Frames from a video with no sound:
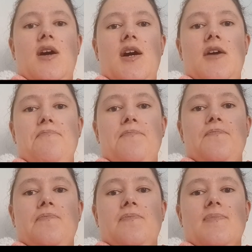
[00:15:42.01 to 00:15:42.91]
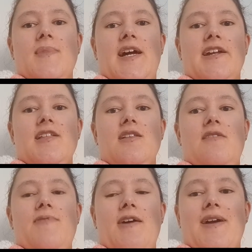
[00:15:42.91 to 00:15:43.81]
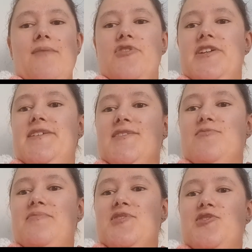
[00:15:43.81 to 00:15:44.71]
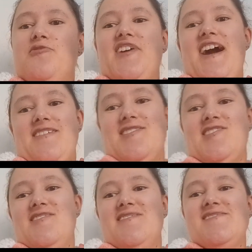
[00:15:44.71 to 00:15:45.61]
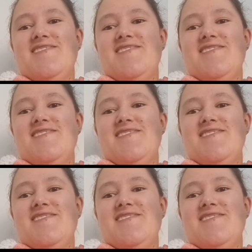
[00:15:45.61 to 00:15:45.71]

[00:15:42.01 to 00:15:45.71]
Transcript: And I love how Cameron is with his two cats.